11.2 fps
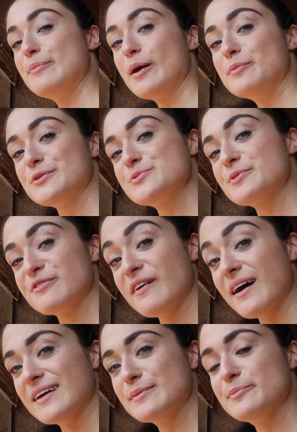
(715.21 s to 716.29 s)
the bubbles were
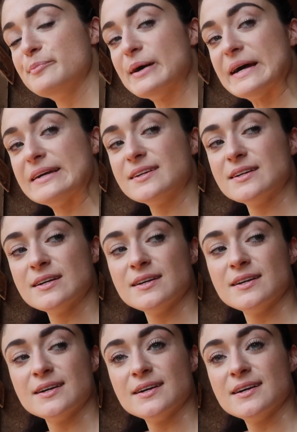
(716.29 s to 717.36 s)
fun, but
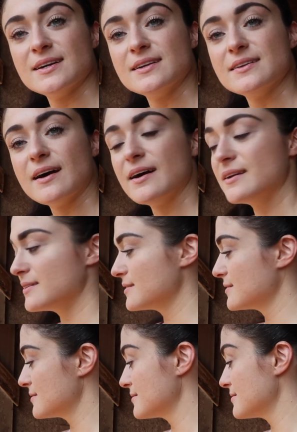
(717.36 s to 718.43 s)
not
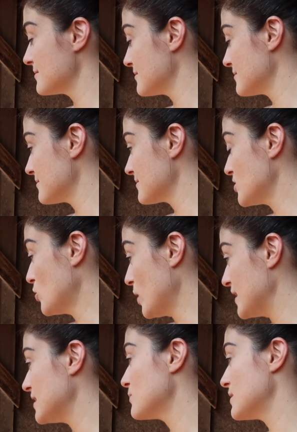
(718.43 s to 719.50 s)

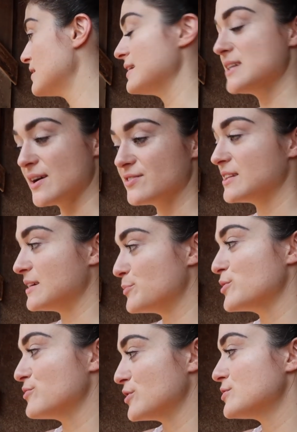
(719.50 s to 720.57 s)
quite what they definitely
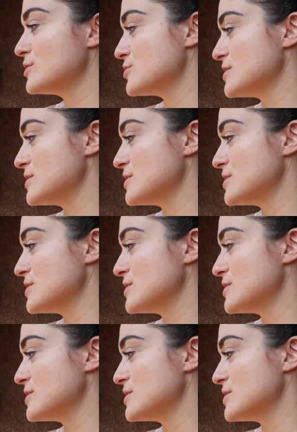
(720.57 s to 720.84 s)
preferred, the